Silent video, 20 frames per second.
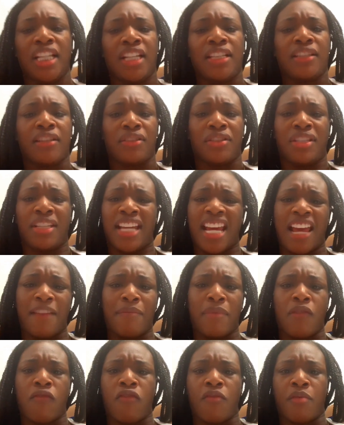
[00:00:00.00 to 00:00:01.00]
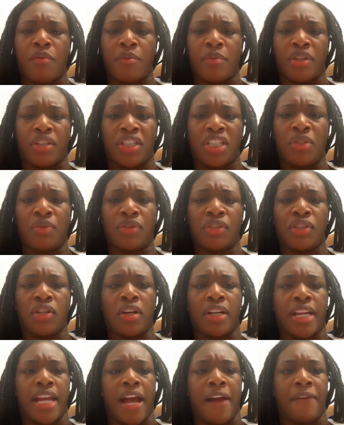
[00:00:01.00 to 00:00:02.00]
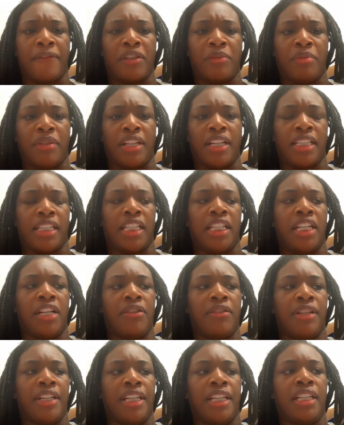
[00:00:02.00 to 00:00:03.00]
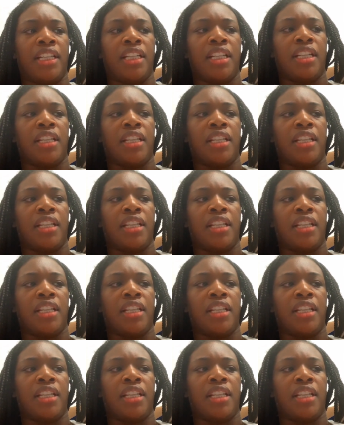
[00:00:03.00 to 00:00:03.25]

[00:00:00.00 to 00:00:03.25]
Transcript: So she gave me a whooping, but she was salty after because it literally,